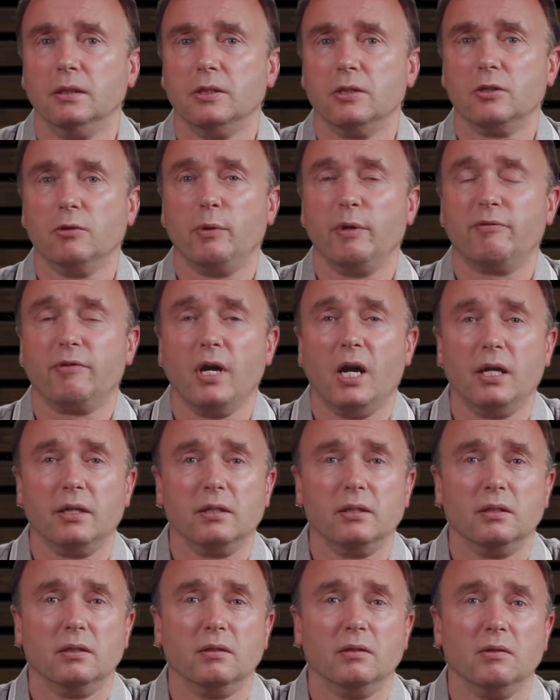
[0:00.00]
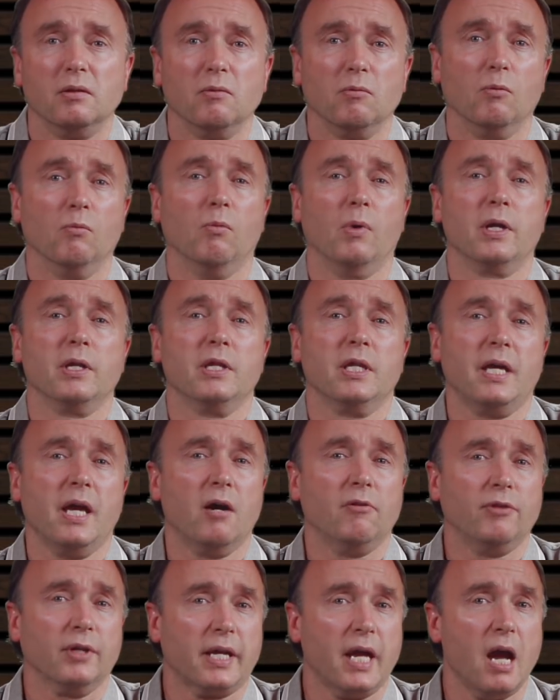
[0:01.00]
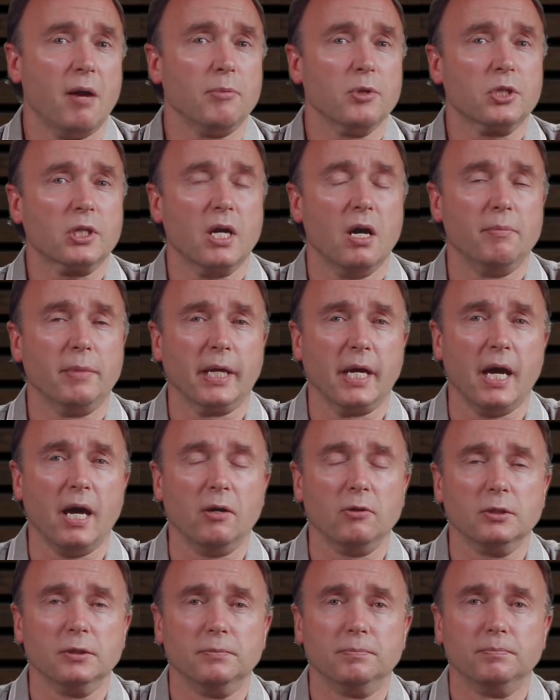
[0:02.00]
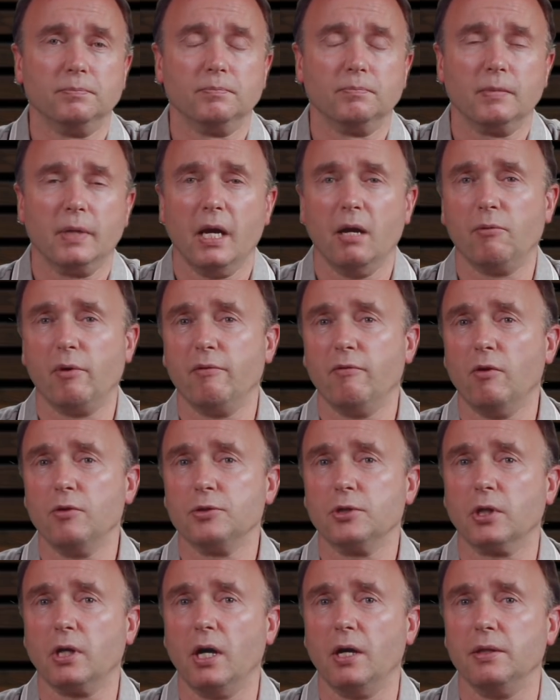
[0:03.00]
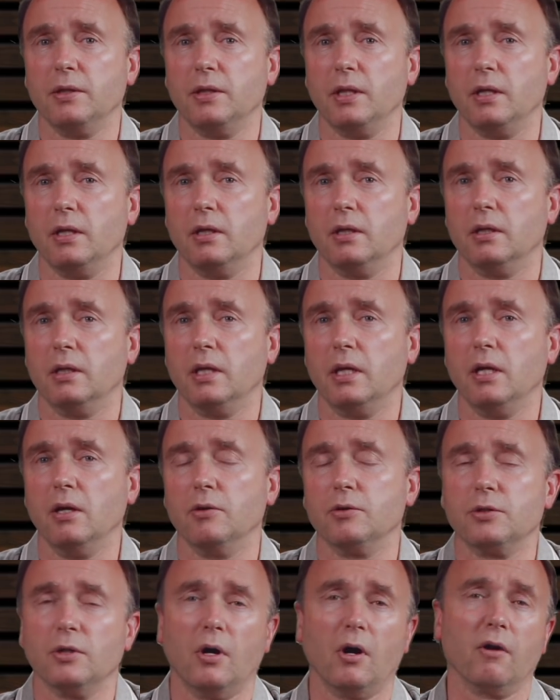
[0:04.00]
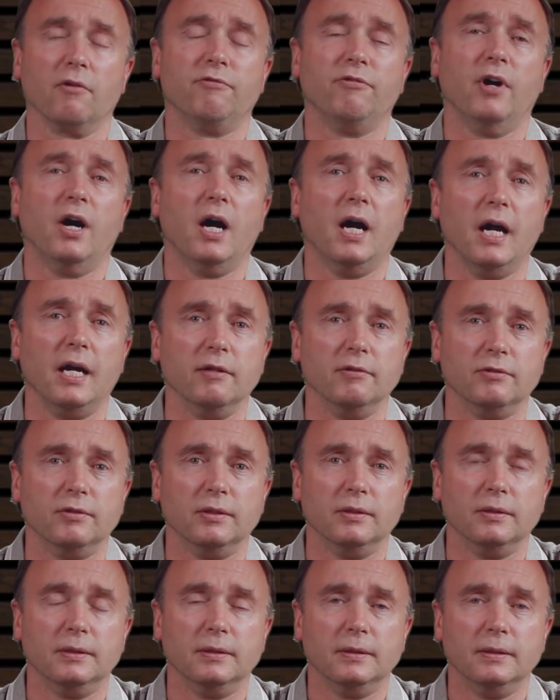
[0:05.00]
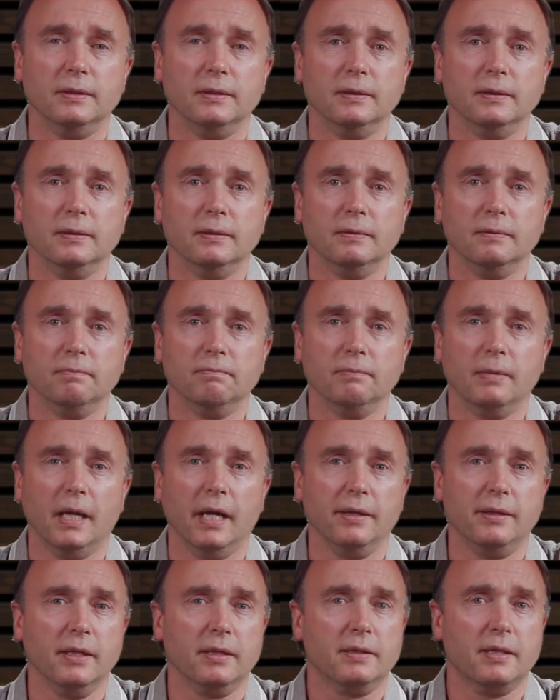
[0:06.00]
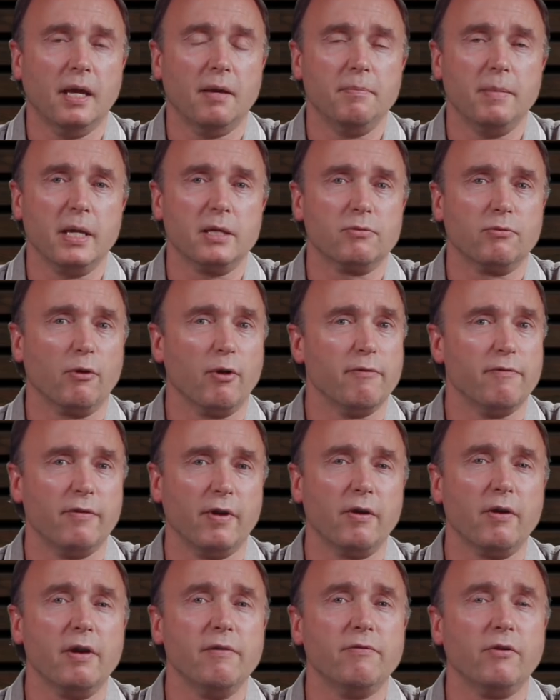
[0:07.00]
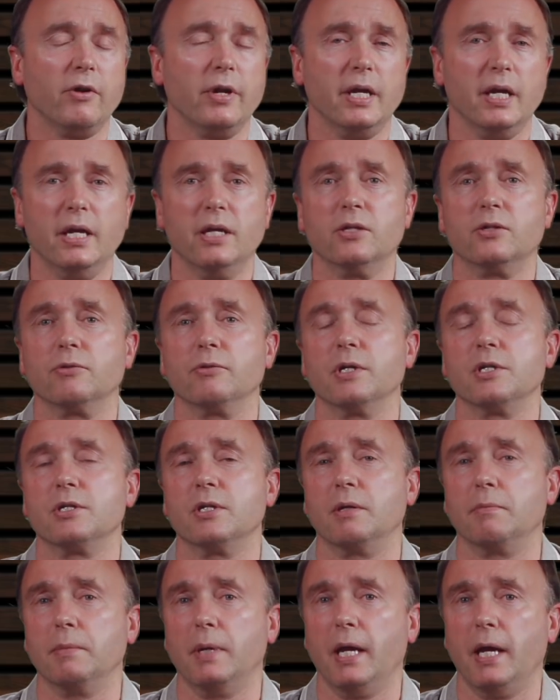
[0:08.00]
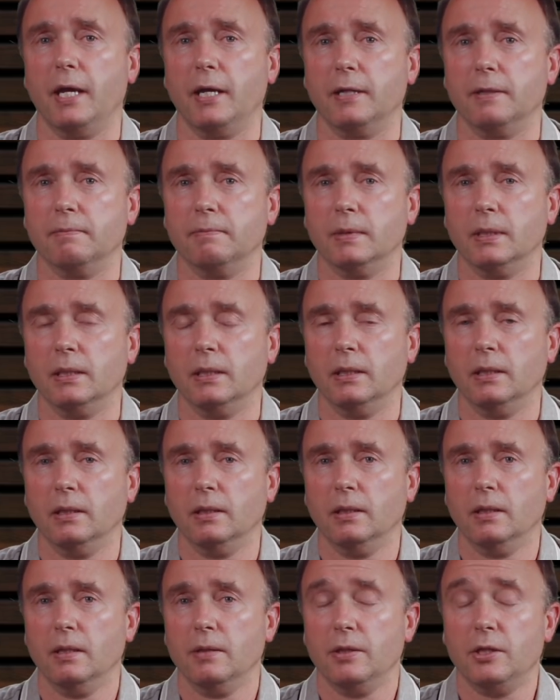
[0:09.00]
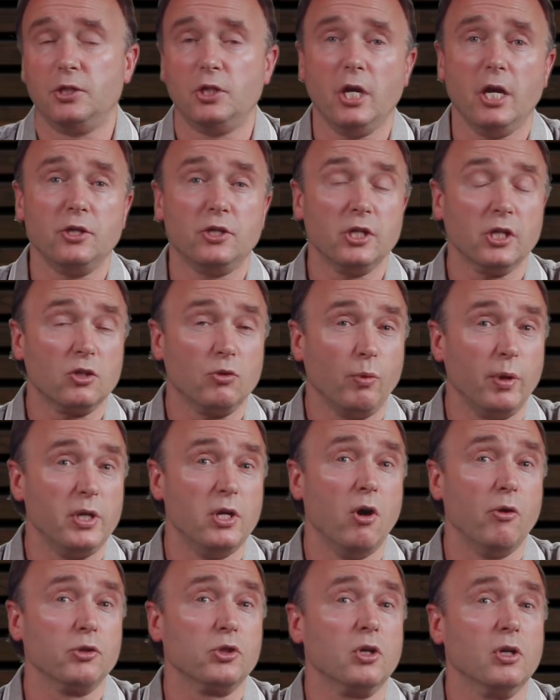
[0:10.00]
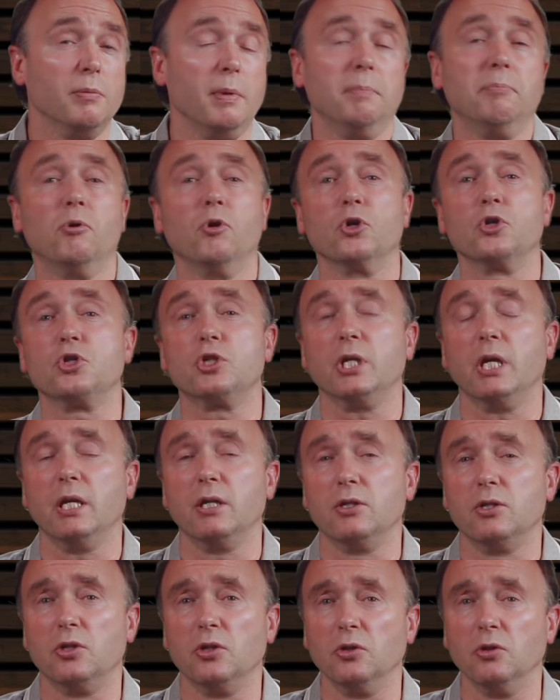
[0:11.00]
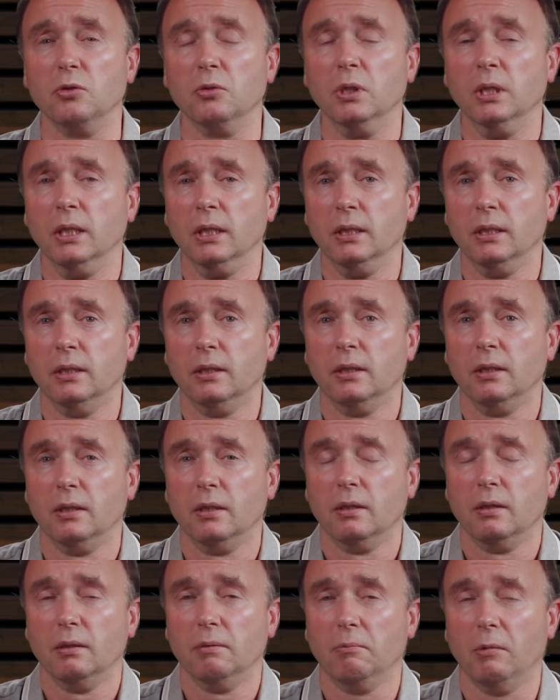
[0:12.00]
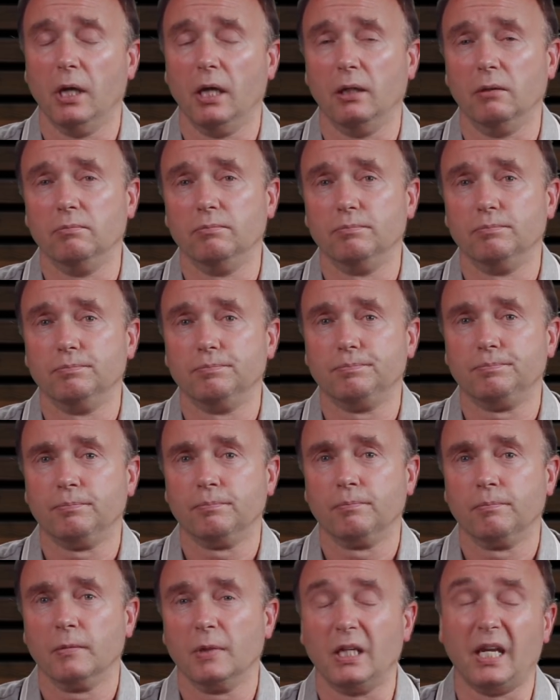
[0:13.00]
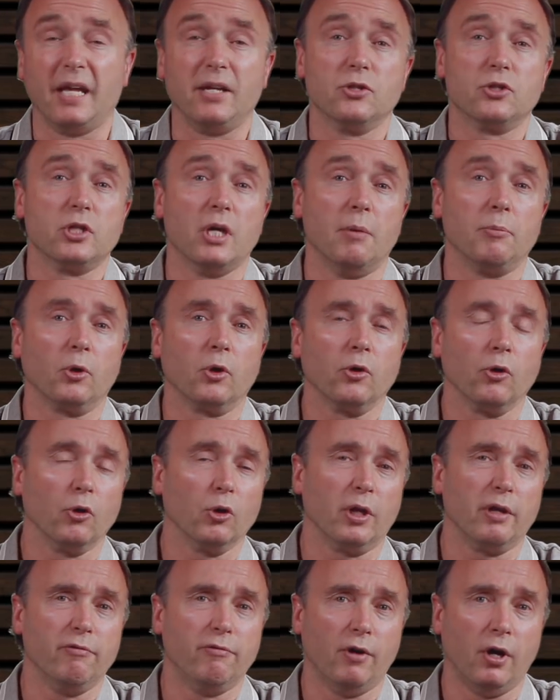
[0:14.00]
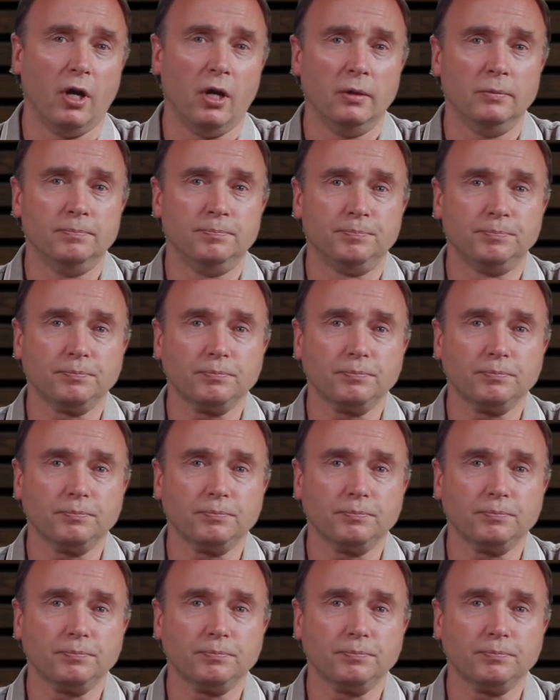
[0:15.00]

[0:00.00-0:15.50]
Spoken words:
So we've got one of the alpha cameras coming out and we've also got the EOS R5. I think that makes for a very, very interesting May. The GH6 we know is going to be pushed into, well, late summer, early fall.